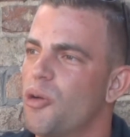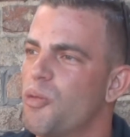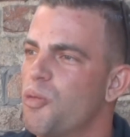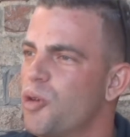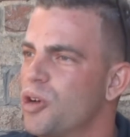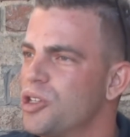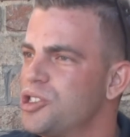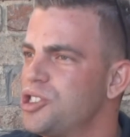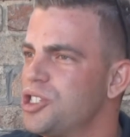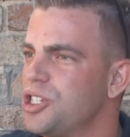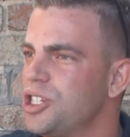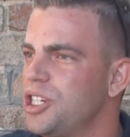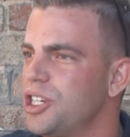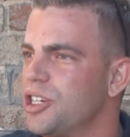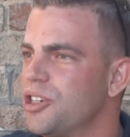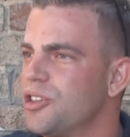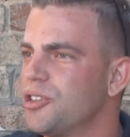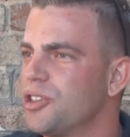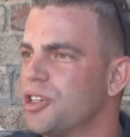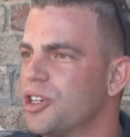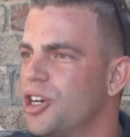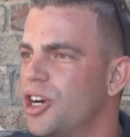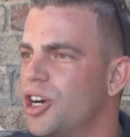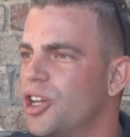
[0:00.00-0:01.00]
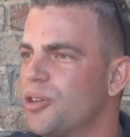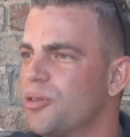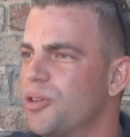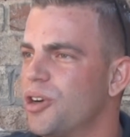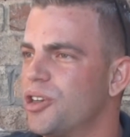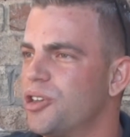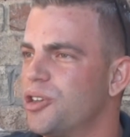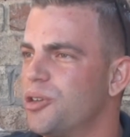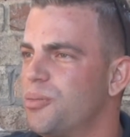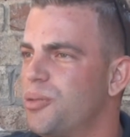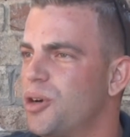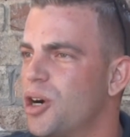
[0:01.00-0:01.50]
Once a year, the
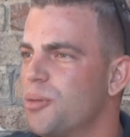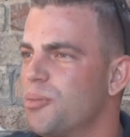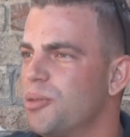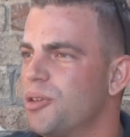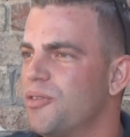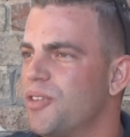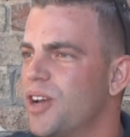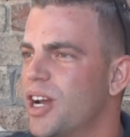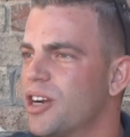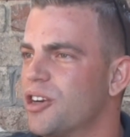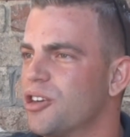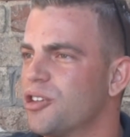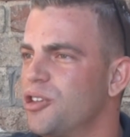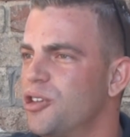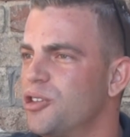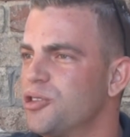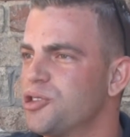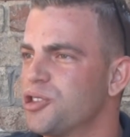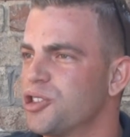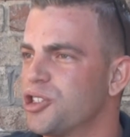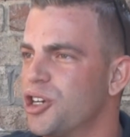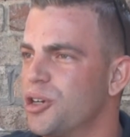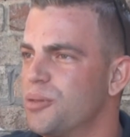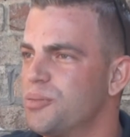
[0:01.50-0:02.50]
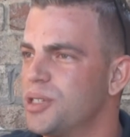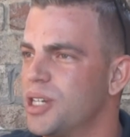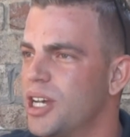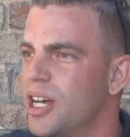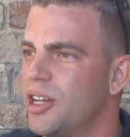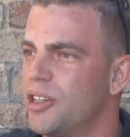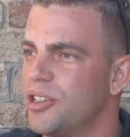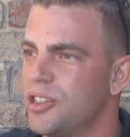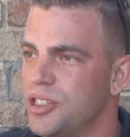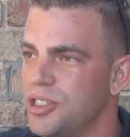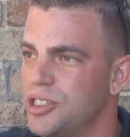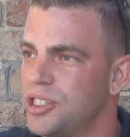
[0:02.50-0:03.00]
Colorado Department of Agriculture comes
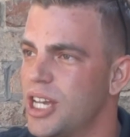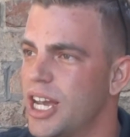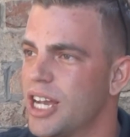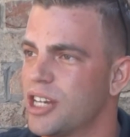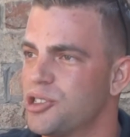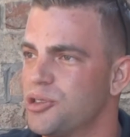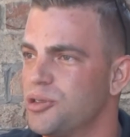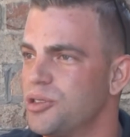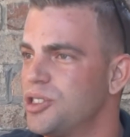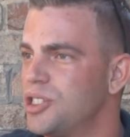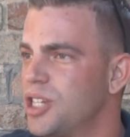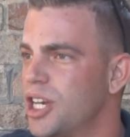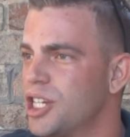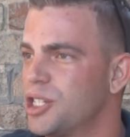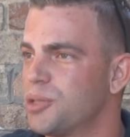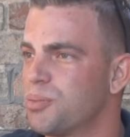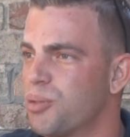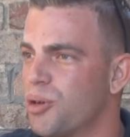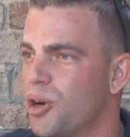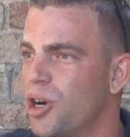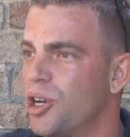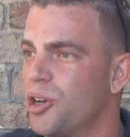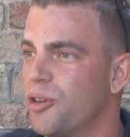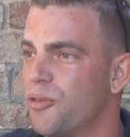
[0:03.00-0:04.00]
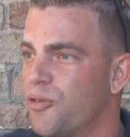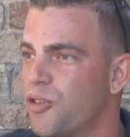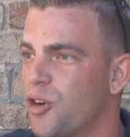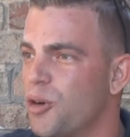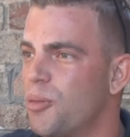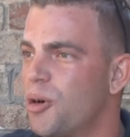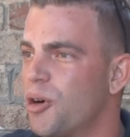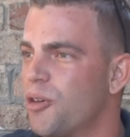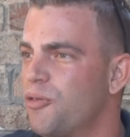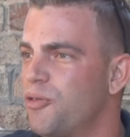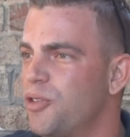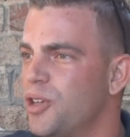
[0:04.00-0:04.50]
out and actually takes product
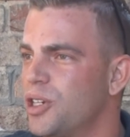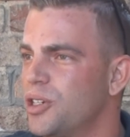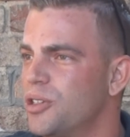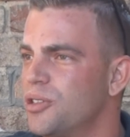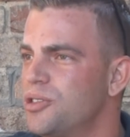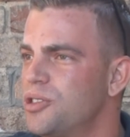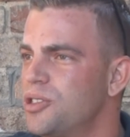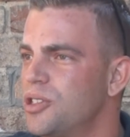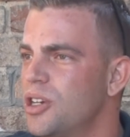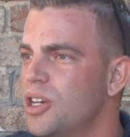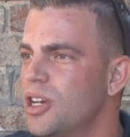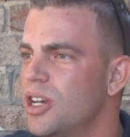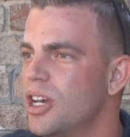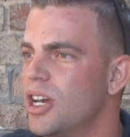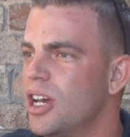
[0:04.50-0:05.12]
from our fields,